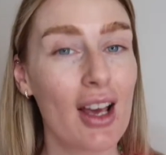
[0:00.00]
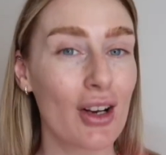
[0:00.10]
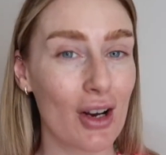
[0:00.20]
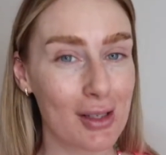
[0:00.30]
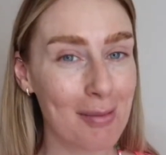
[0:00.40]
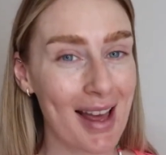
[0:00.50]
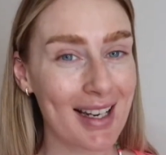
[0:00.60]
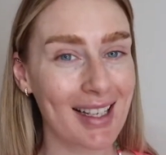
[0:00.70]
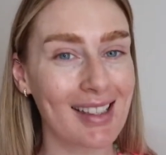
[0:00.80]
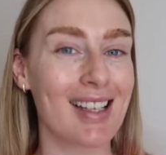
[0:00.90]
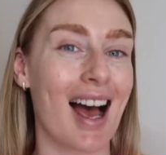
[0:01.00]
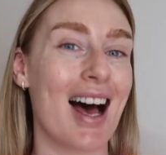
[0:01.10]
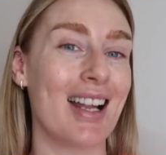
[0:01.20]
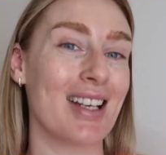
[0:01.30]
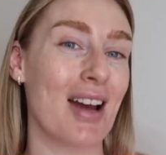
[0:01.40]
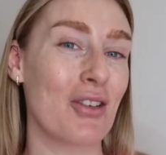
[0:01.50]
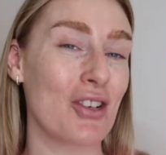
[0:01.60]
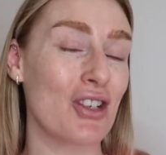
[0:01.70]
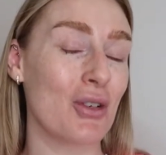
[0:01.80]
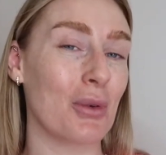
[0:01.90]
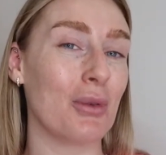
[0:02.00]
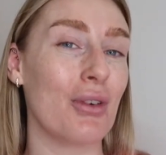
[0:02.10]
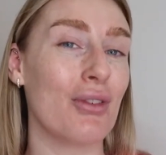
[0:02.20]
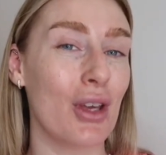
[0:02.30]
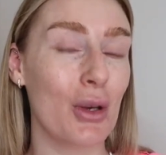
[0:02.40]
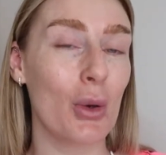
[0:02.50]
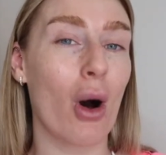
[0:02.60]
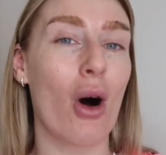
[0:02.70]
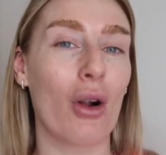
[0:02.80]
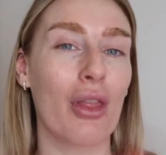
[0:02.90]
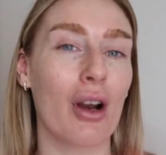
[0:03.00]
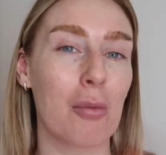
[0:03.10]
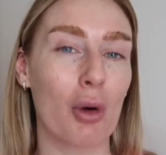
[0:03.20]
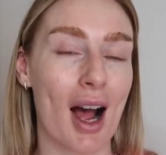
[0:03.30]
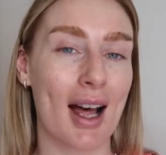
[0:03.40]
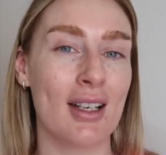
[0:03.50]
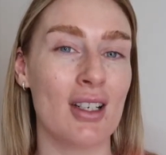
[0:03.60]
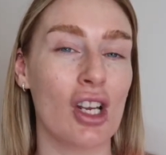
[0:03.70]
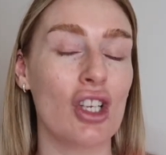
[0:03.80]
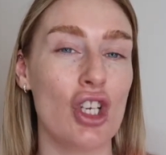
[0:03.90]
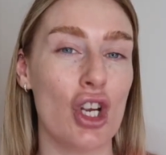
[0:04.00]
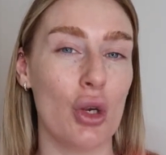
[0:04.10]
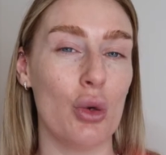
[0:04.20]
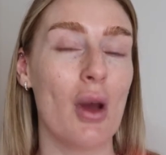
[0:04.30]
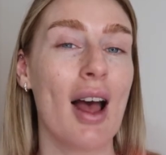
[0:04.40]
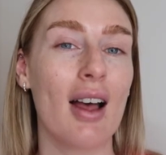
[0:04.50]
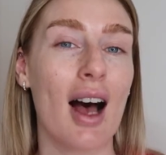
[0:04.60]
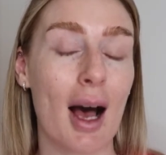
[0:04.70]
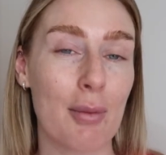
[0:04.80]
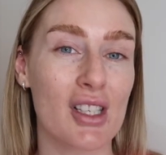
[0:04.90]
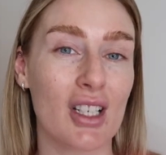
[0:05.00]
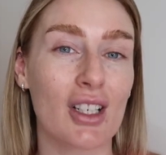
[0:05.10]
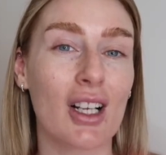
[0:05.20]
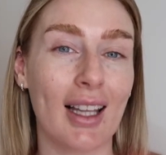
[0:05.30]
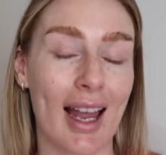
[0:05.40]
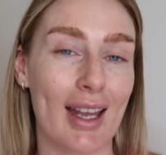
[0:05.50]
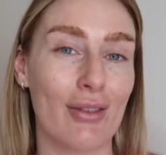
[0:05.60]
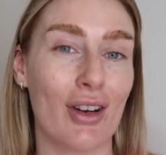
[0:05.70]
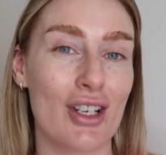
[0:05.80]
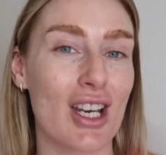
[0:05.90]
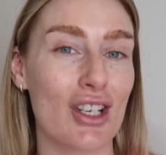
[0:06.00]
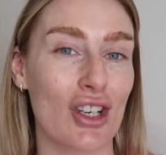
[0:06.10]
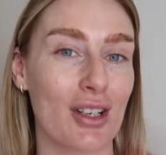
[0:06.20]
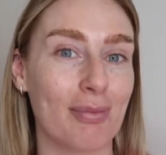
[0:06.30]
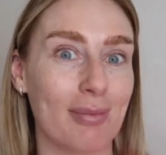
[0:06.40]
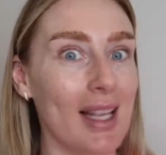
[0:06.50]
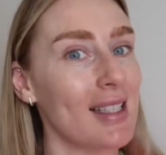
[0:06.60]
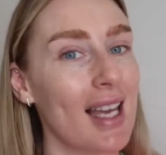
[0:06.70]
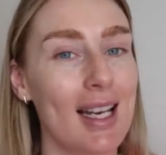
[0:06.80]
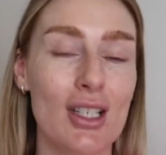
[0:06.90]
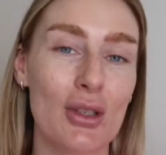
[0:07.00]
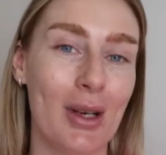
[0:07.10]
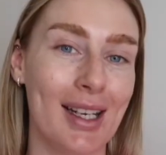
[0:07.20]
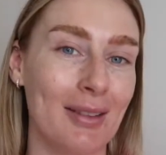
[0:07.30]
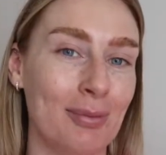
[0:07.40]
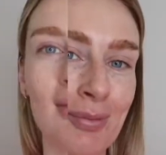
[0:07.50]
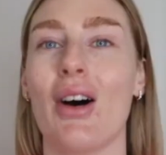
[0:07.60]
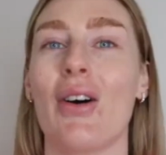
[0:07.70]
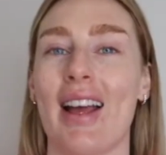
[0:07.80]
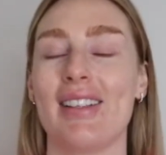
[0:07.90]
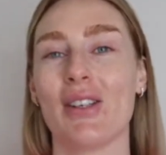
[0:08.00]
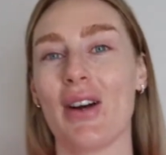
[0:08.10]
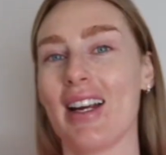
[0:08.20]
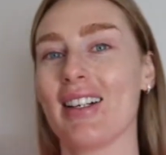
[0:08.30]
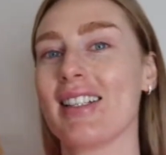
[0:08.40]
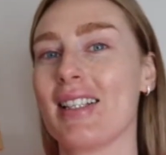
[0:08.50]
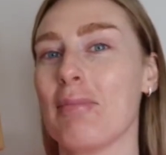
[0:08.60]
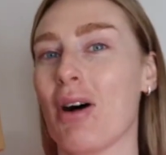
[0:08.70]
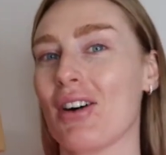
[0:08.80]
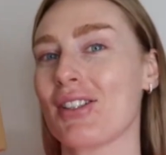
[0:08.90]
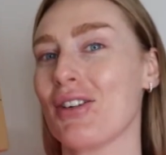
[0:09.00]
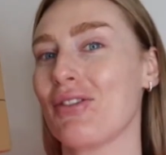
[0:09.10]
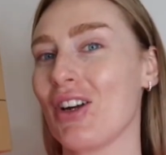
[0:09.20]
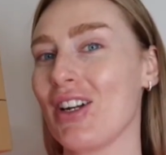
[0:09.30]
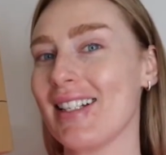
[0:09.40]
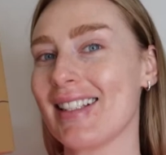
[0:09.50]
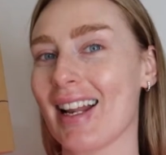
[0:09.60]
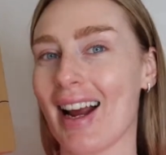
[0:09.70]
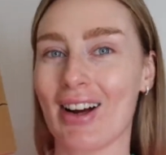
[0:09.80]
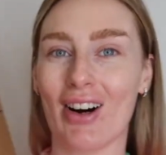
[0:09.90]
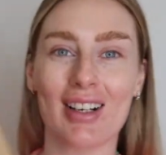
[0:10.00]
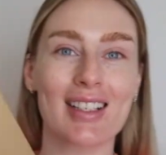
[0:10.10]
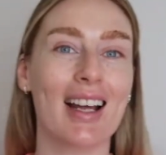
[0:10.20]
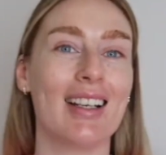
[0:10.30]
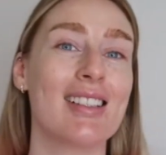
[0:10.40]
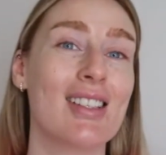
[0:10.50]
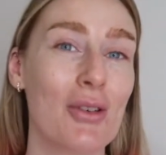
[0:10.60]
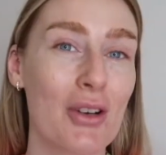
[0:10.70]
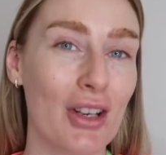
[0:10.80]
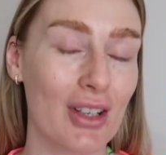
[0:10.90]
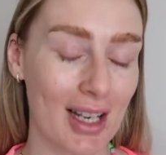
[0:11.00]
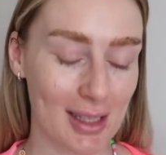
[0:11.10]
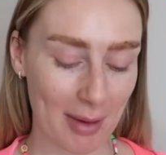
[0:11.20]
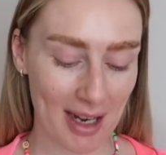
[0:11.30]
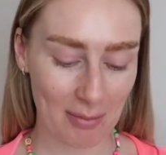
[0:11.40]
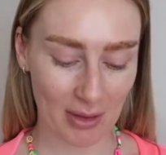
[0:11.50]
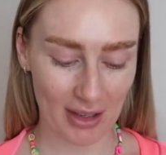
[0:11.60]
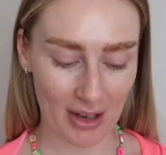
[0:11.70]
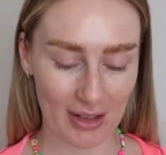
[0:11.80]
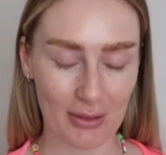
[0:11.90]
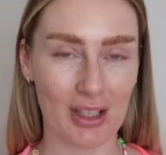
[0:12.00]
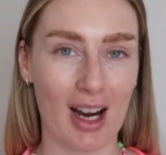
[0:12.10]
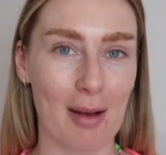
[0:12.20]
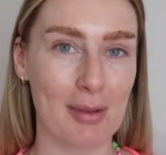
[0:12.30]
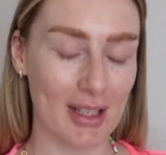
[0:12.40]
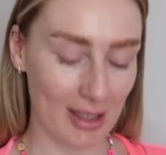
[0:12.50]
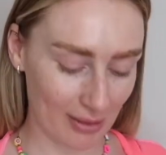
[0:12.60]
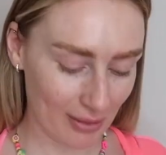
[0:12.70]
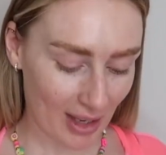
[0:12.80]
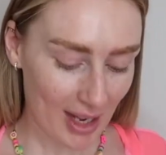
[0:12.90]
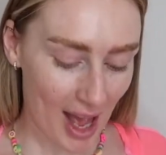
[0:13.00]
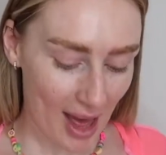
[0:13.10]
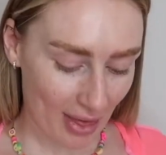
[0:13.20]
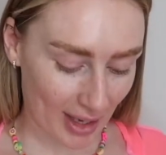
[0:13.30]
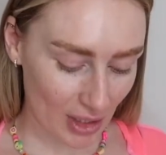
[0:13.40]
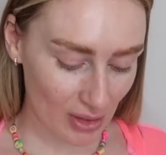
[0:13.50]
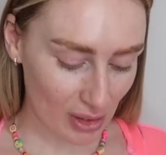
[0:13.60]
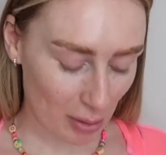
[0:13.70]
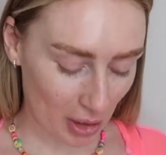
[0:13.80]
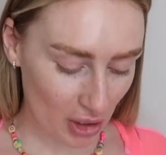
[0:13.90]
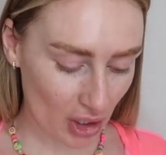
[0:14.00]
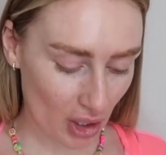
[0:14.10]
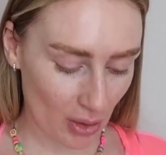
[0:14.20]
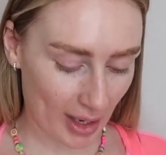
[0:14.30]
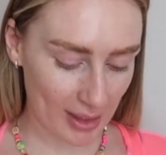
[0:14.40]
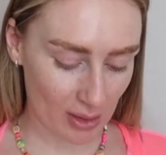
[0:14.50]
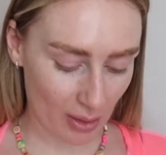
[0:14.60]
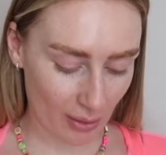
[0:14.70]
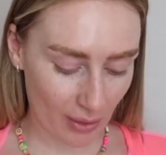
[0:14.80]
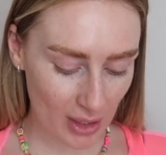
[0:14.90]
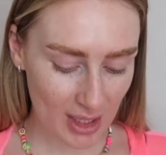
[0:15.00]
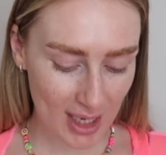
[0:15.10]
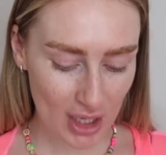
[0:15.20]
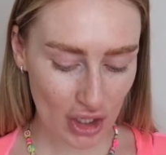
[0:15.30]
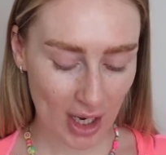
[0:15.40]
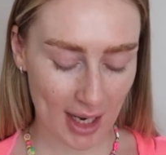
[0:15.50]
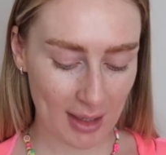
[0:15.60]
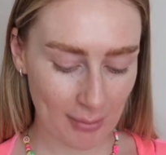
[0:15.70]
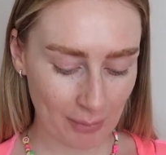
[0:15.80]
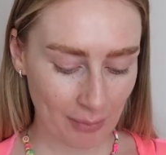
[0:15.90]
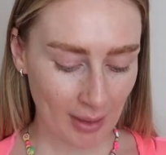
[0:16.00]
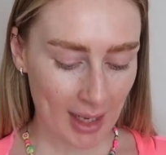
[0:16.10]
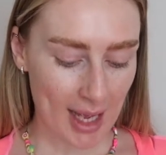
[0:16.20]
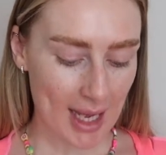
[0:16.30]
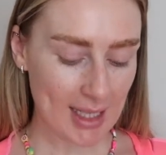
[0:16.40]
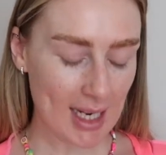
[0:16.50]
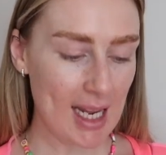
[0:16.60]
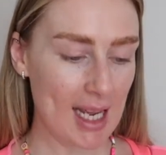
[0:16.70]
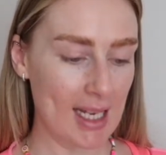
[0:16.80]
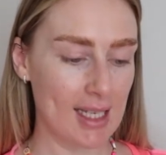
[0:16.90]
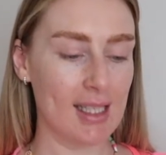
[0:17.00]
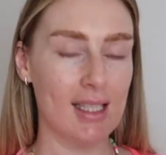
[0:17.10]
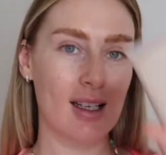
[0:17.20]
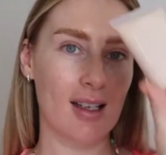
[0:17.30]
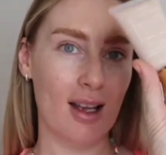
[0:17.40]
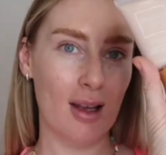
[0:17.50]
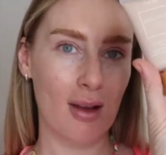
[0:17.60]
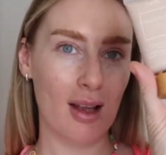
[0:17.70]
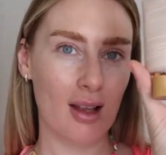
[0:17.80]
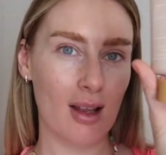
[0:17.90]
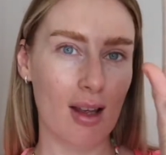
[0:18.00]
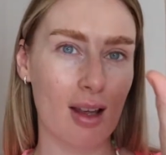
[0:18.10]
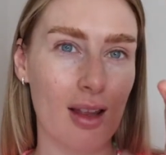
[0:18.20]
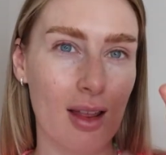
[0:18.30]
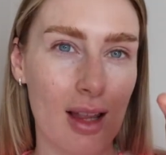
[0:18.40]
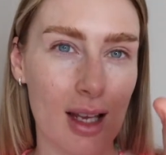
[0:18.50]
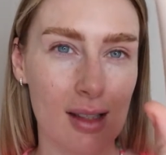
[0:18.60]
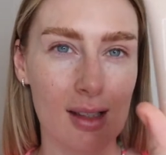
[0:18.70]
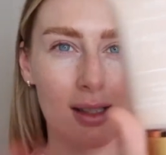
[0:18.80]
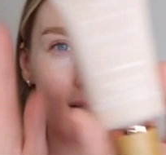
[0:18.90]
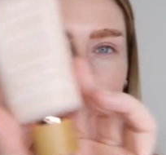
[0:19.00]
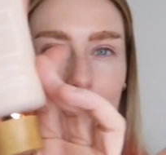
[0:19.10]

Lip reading: Cosmetics, and I'm going to do a review on their brand new Amazon Clay foundation. Let's get into it. Okay, so here is the box of goodies that I got, and it's so cute. It has my name written on it, which I absolutely love. Thank you so much. Okay, so the foundation, it is this.